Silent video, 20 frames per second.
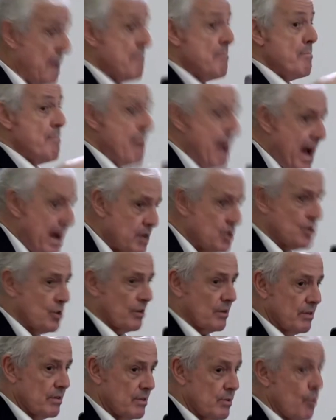
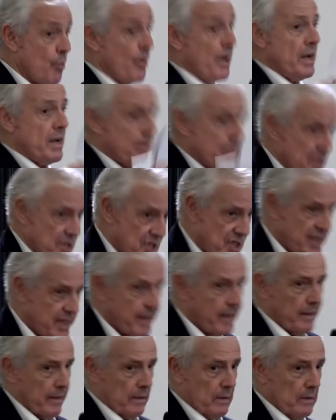imagined we could
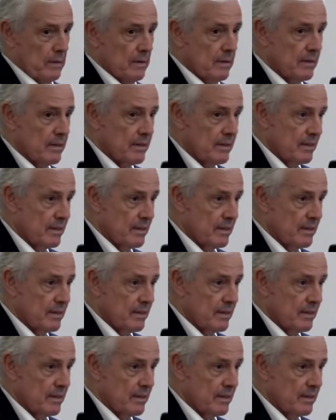scale,